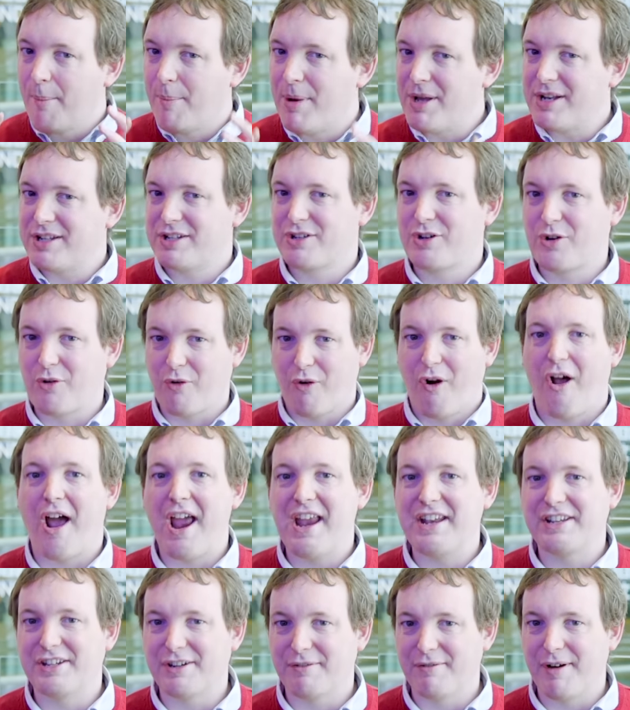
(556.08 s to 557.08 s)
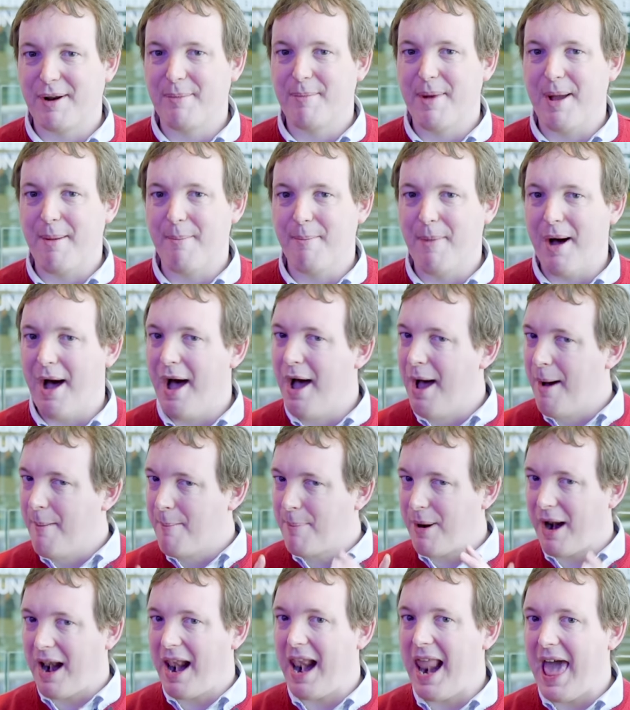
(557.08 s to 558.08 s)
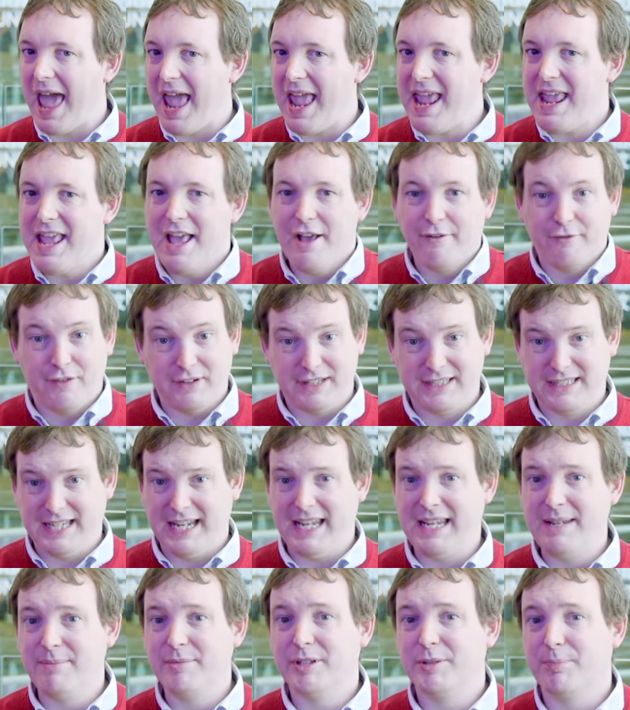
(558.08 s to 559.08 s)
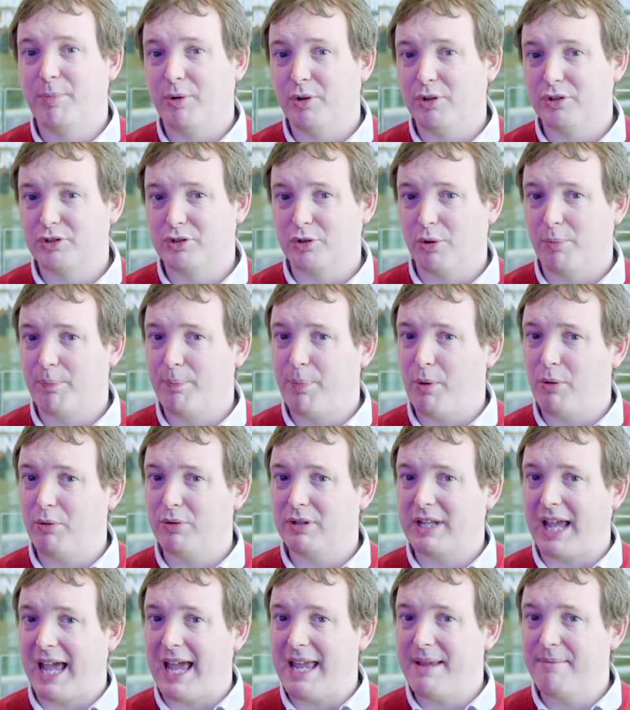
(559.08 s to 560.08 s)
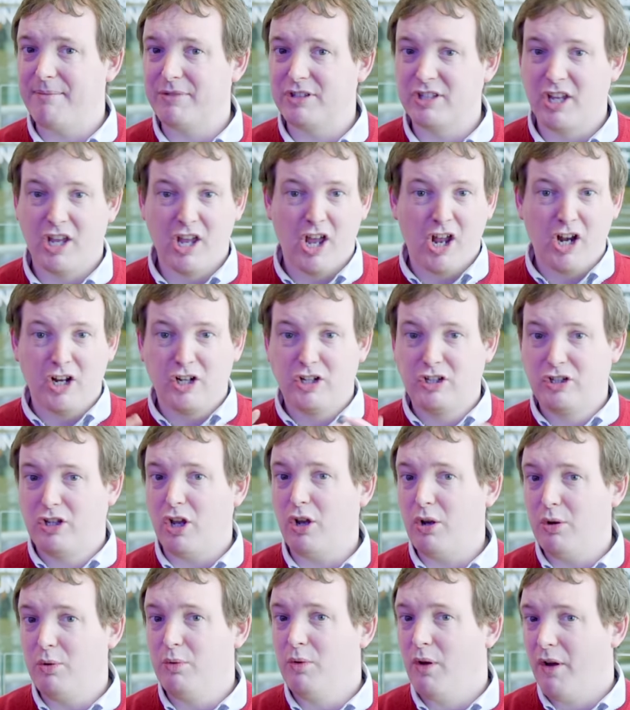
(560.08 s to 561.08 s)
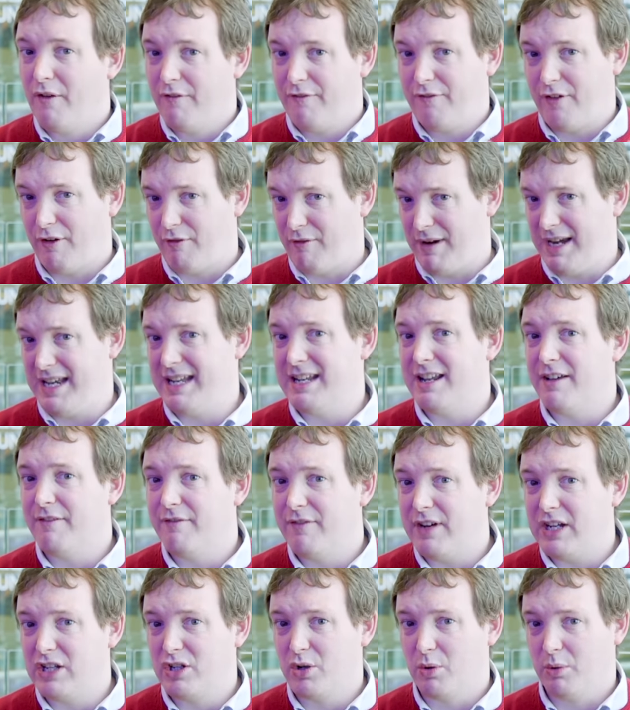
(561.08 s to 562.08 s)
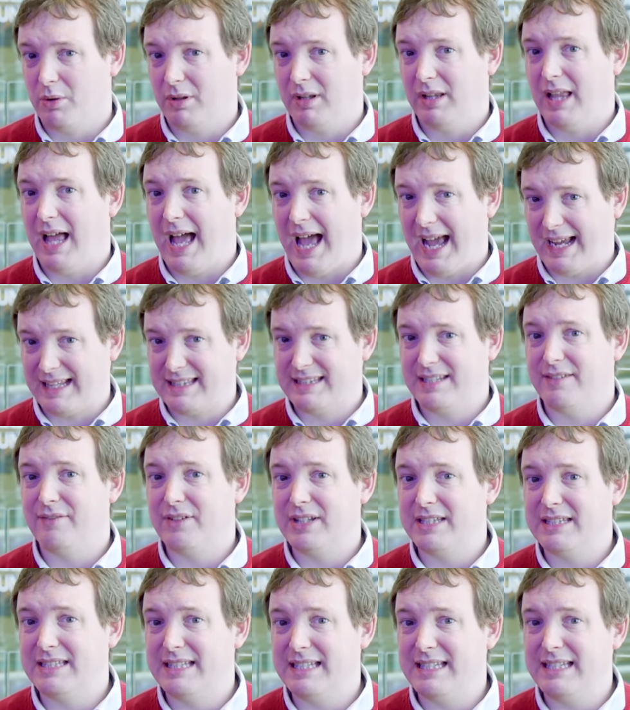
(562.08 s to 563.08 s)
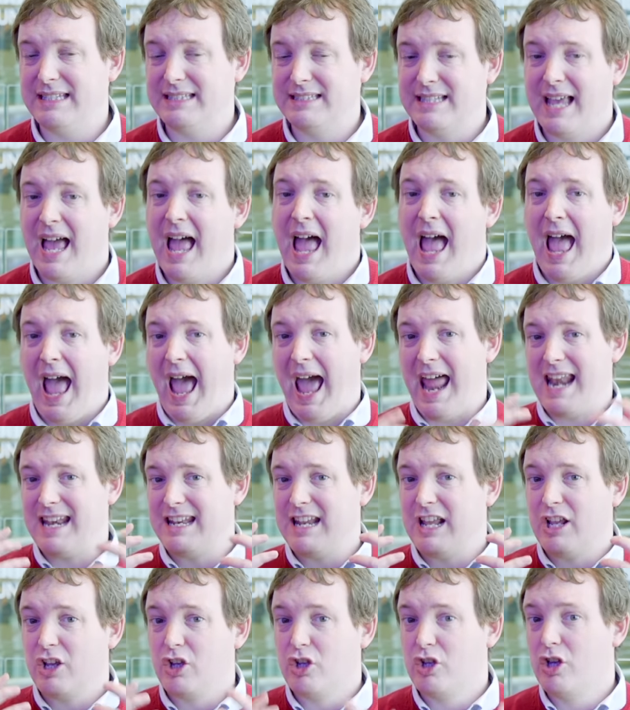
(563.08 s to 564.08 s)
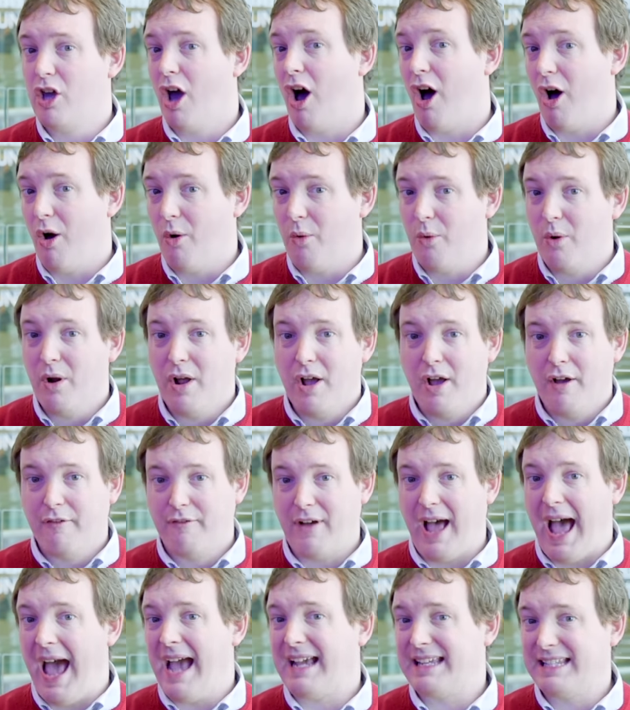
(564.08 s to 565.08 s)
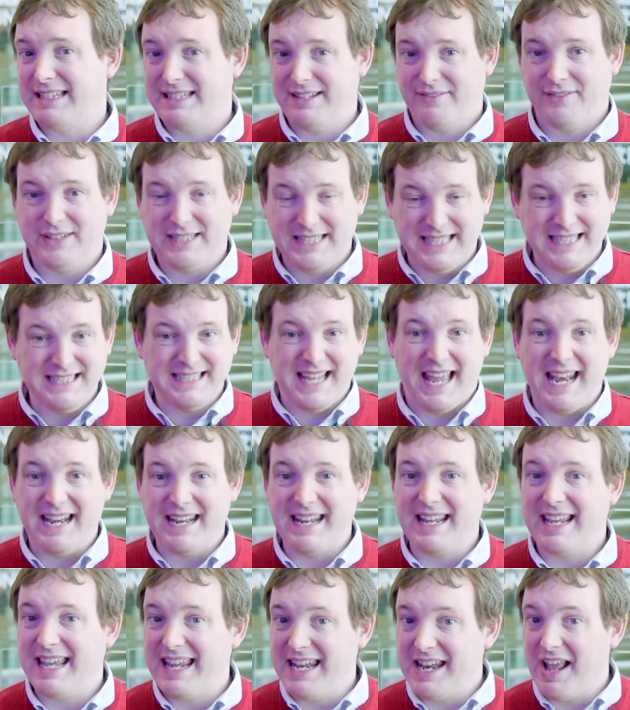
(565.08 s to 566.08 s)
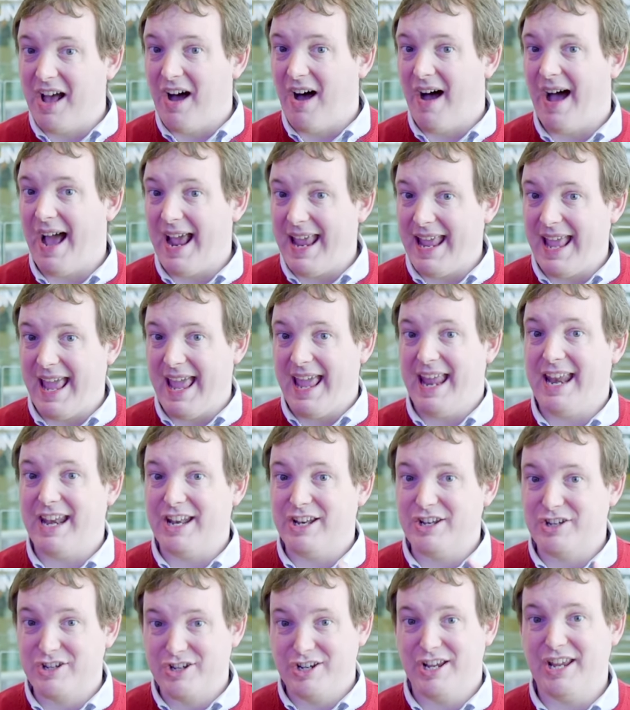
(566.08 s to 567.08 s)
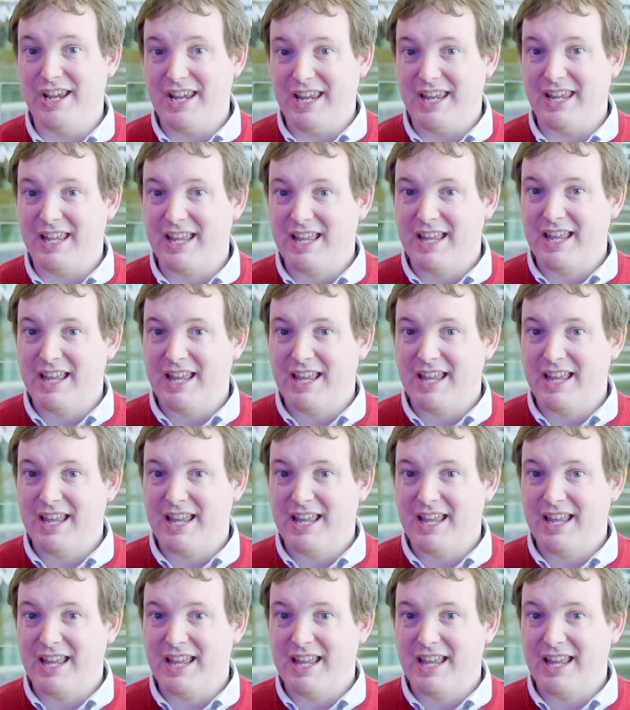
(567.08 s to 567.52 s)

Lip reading: but try to remember, play for team sports or ball games, do for individual activities, and go for activities ending in ing.